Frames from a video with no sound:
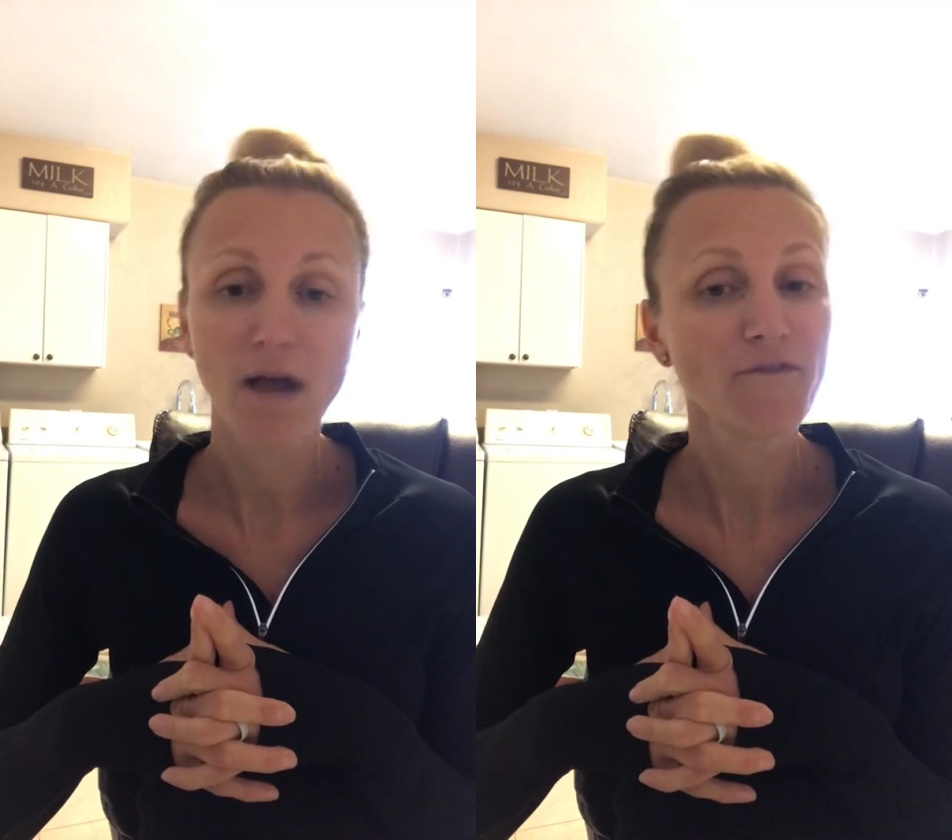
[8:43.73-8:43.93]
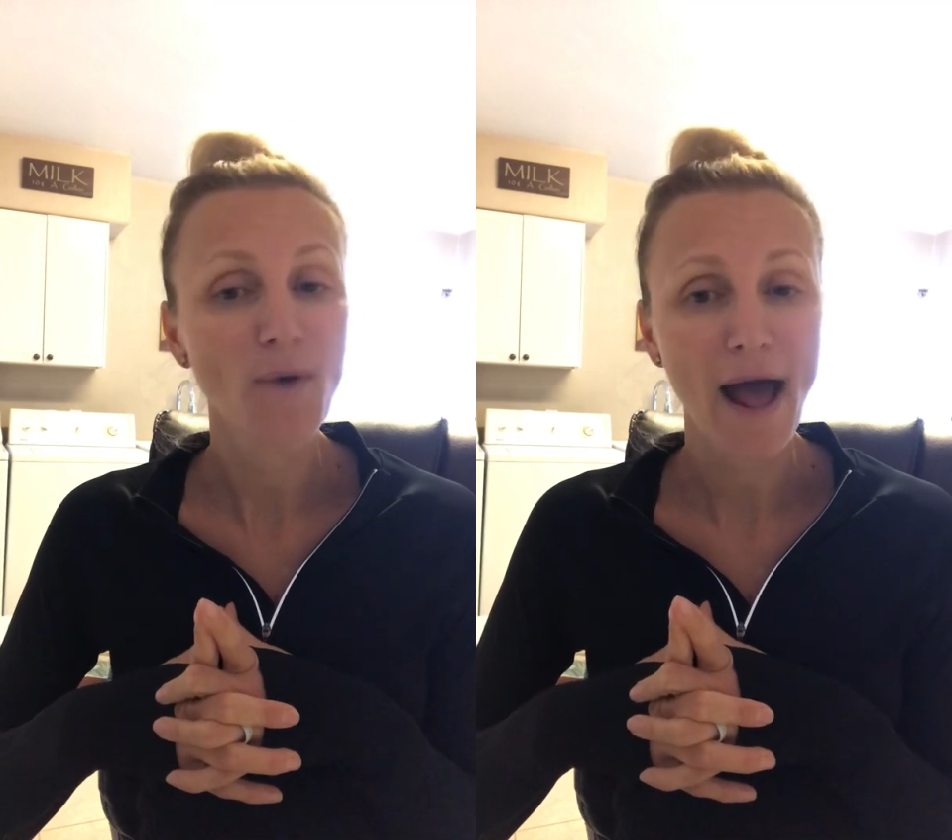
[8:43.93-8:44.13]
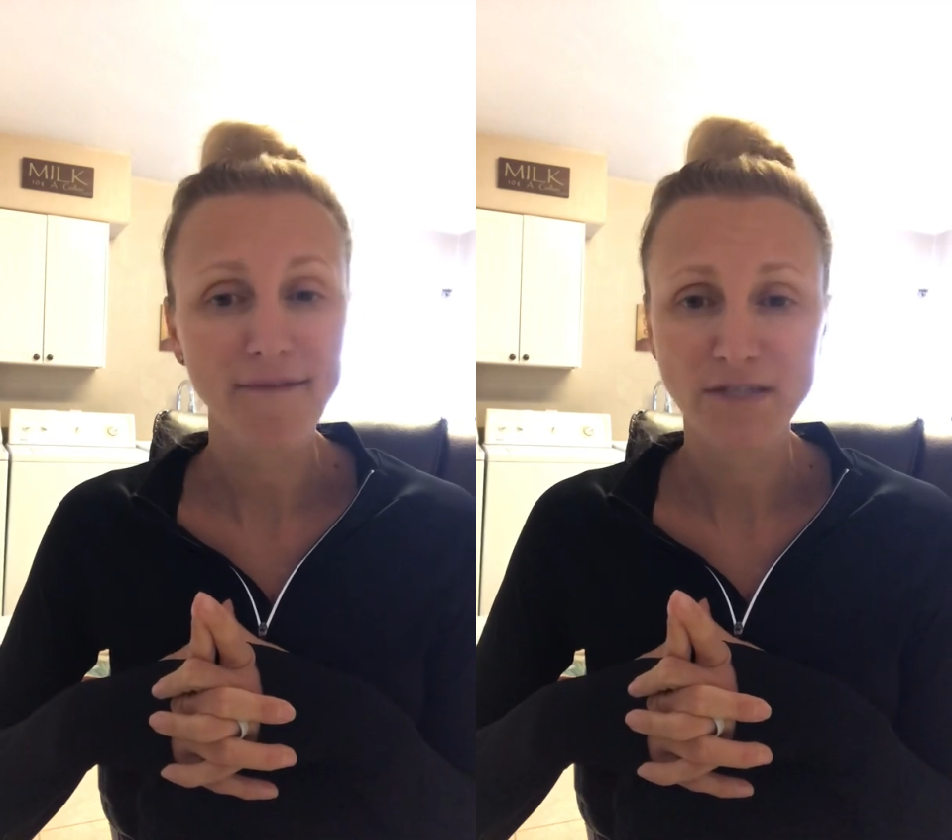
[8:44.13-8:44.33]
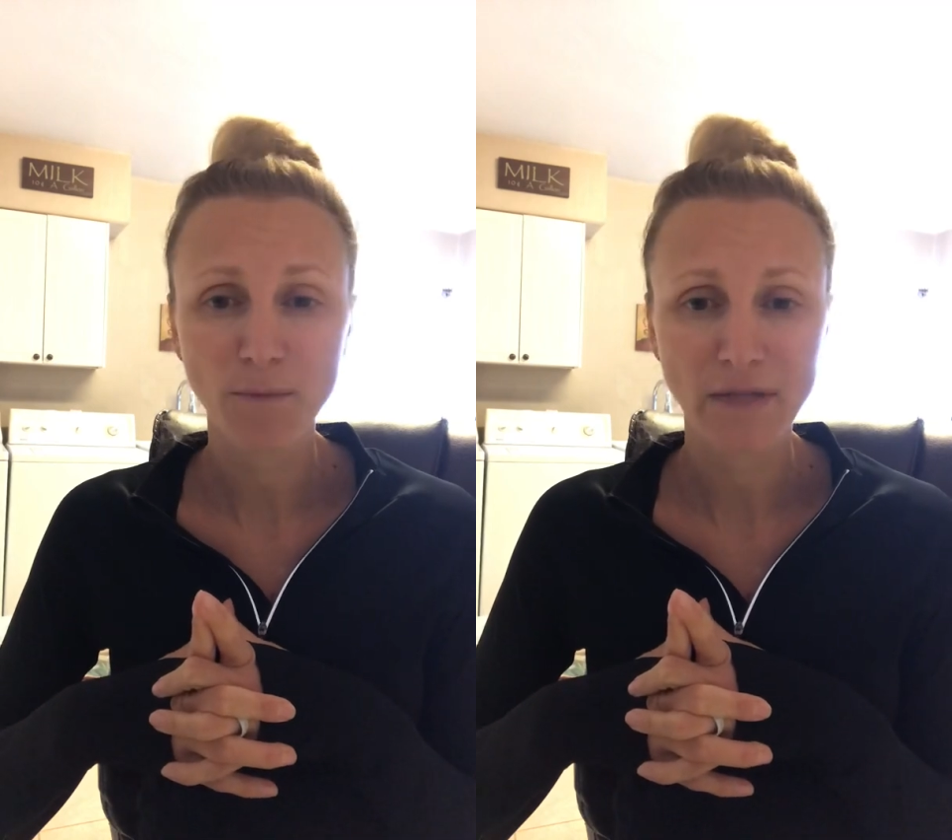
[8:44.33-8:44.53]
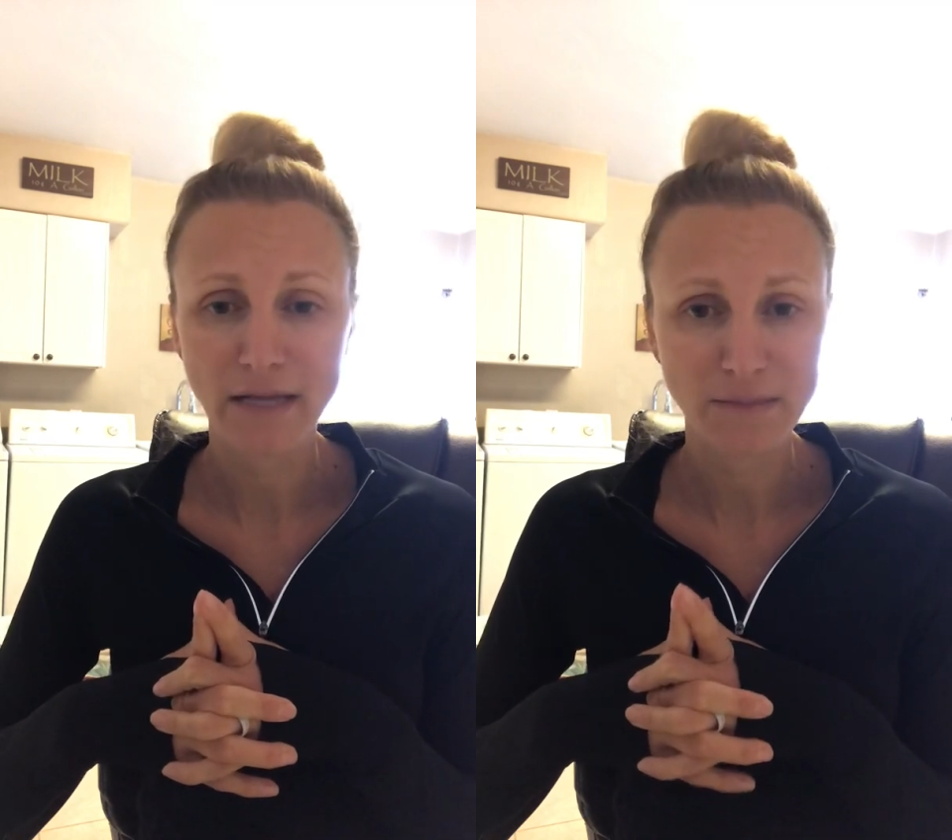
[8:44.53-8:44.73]
if you have
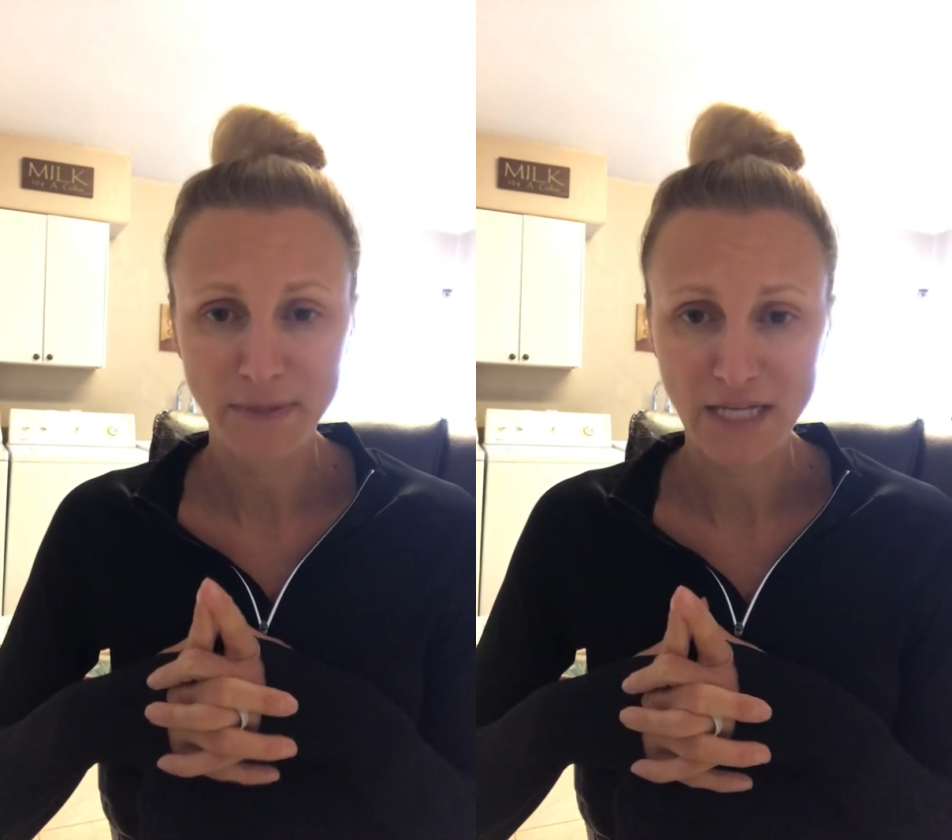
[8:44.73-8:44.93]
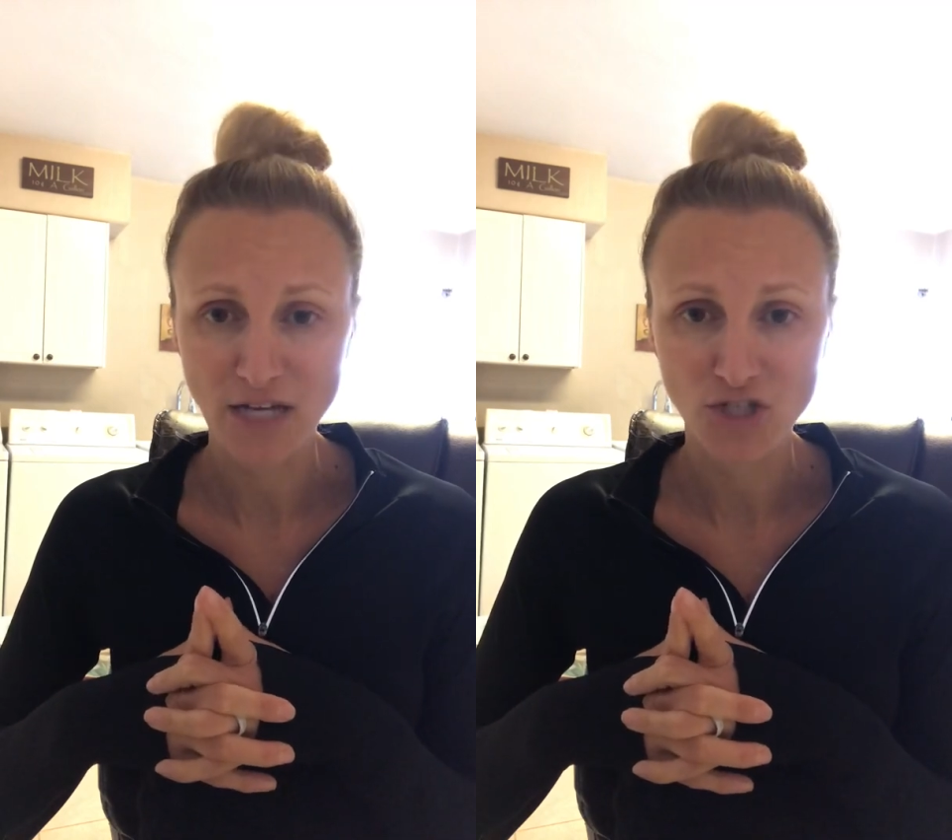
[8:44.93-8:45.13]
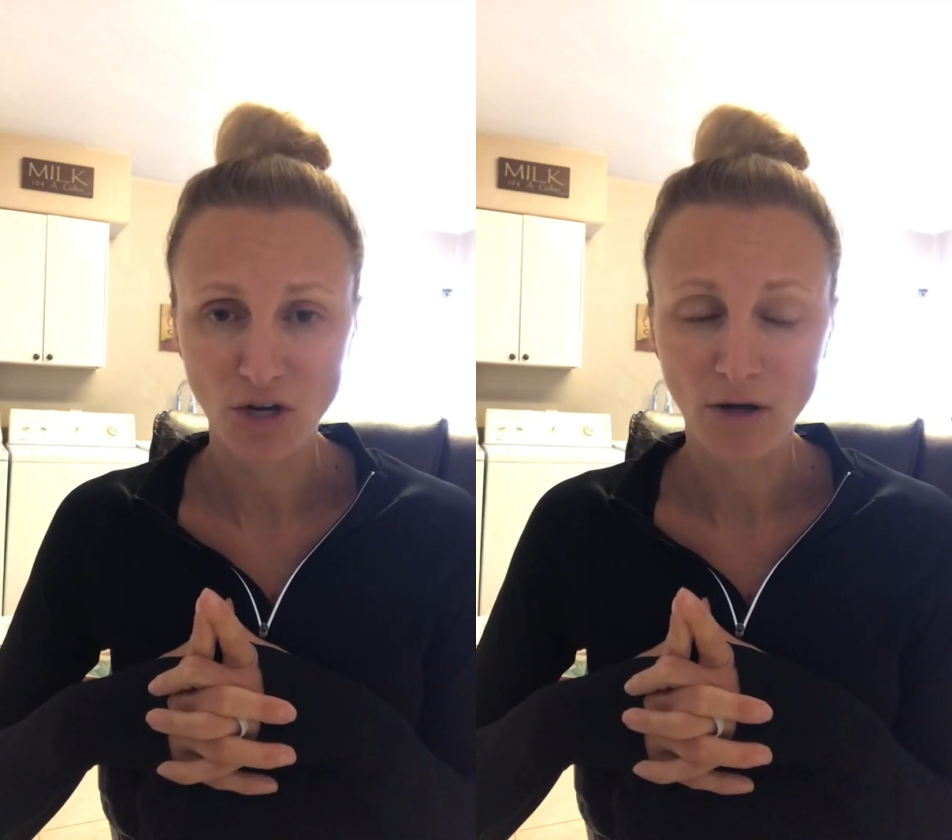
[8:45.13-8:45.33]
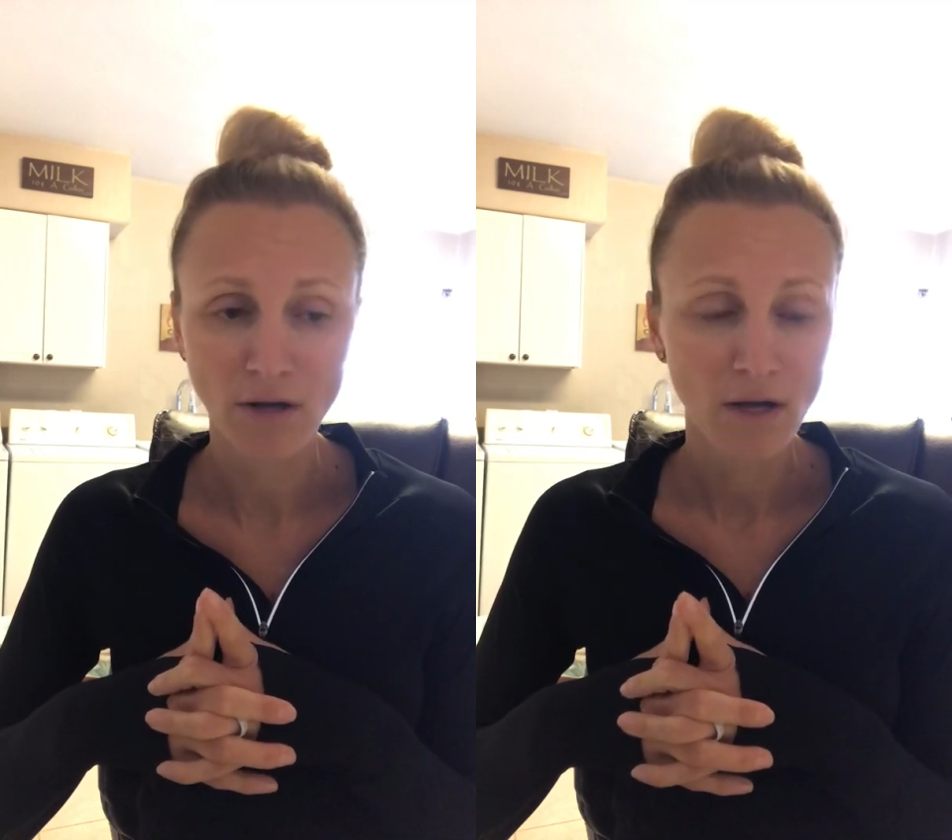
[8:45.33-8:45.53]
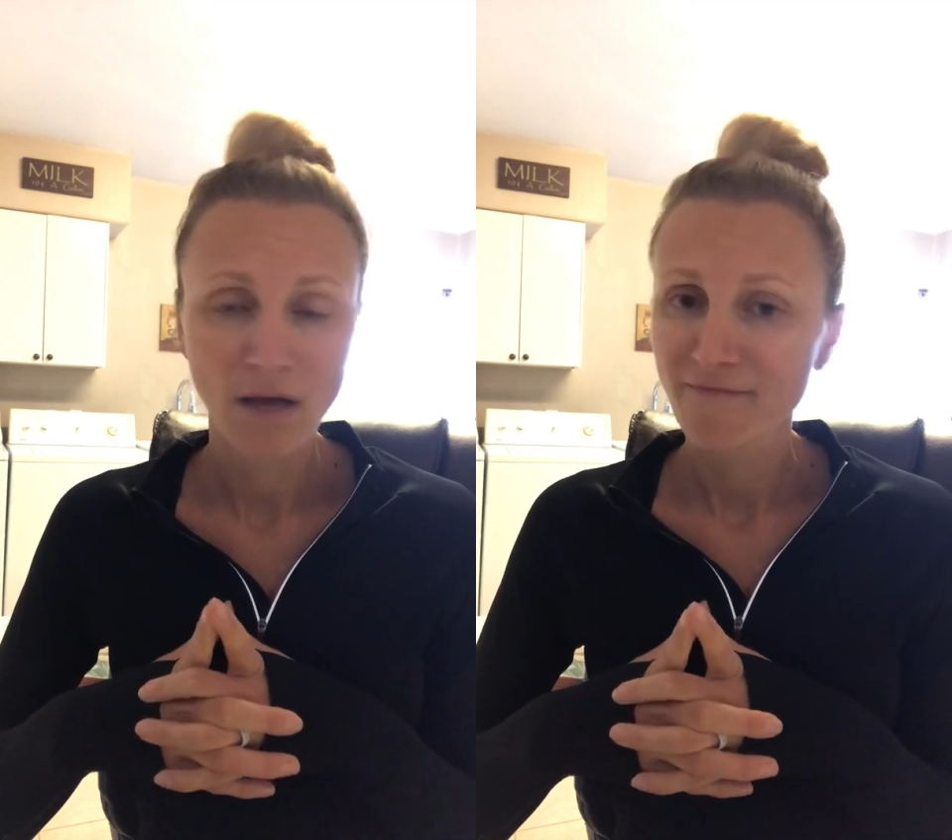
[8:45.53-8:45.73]
someone that's potential,